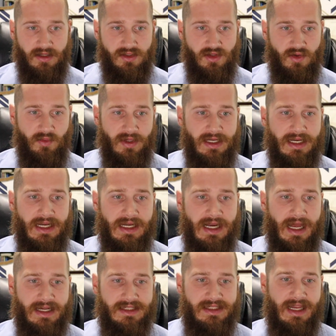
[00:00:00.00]
so that we need
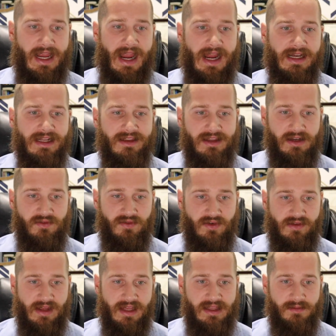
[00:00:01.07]
not say anything,
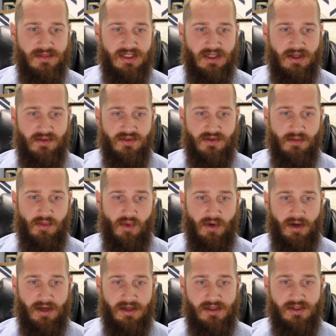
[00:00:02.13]
for they themselves
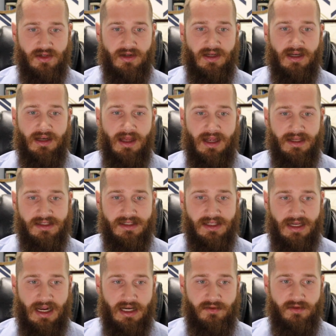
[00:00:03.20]
report concerning us the
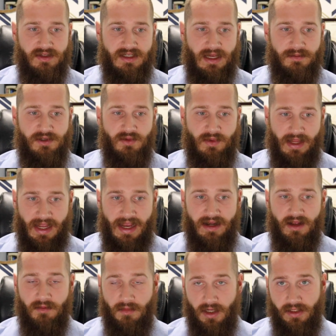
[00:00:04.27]
kind of reception we had
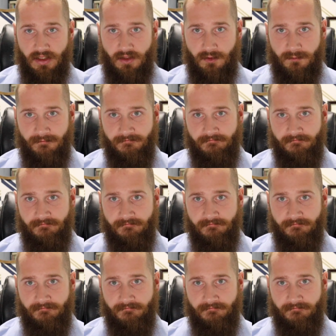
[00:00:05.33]
among you.